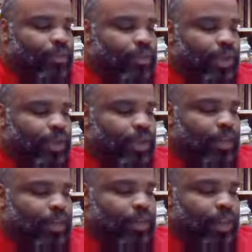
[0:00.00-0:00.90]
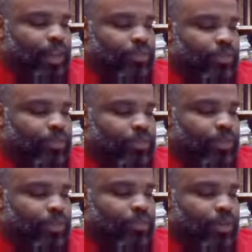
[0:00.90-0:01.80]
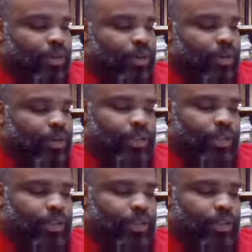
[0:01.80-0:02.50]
a optional source material for RPG.